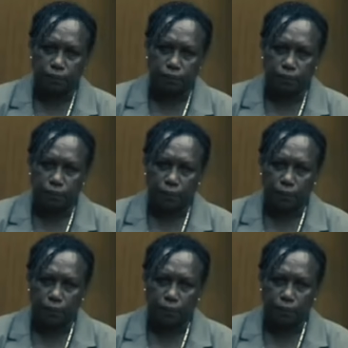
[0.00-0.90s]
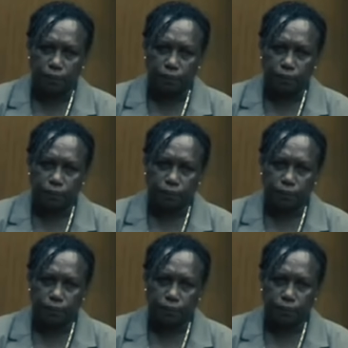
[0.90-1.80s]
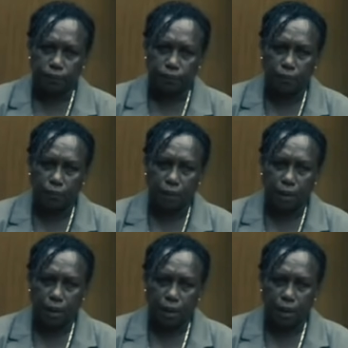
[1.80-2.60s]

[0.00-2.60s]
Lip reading: No one is speaking in this clip.